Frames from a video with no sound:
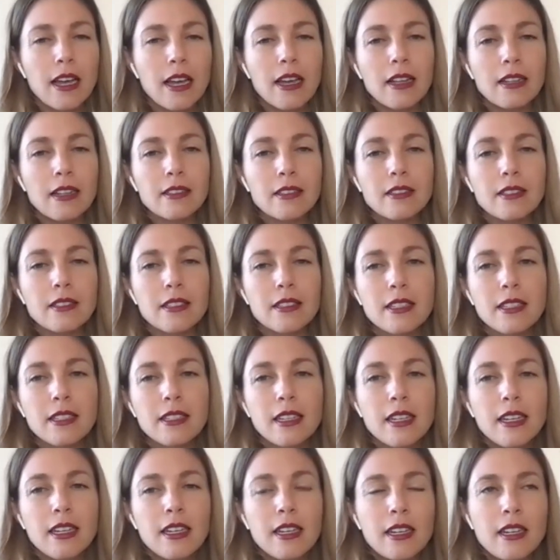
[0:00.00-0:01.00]
And,
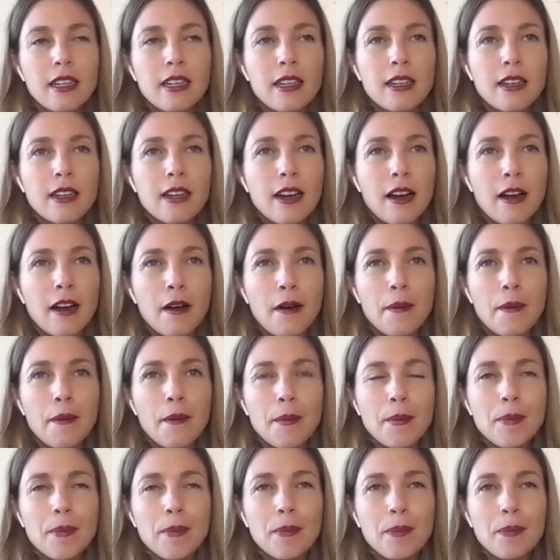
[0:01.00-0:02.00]

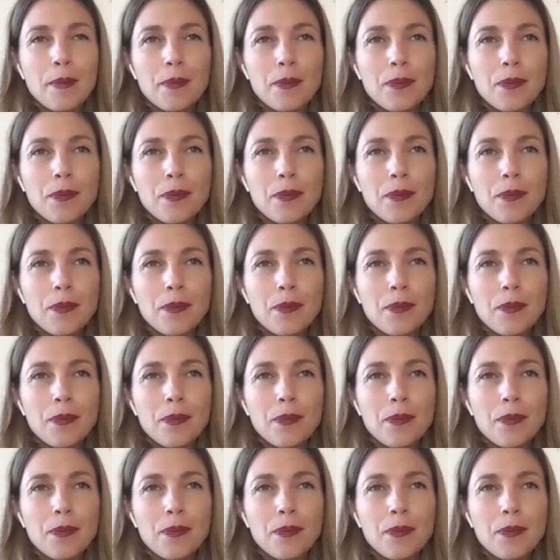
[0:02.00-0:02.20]
um,